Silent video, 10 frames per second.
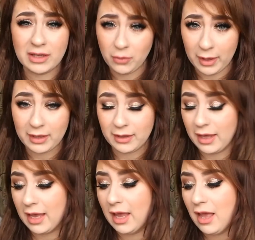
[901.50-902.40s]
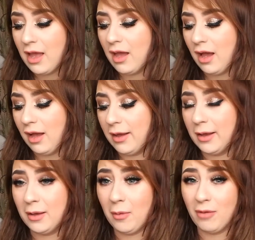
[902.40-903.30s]
quickly.
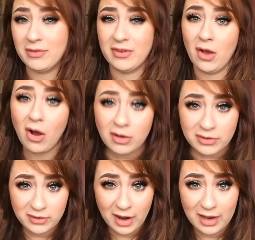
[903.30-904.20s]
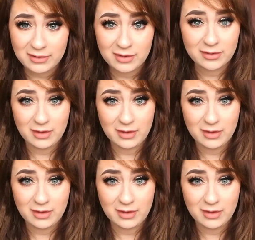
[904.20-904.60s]
Obviously it oxidizes.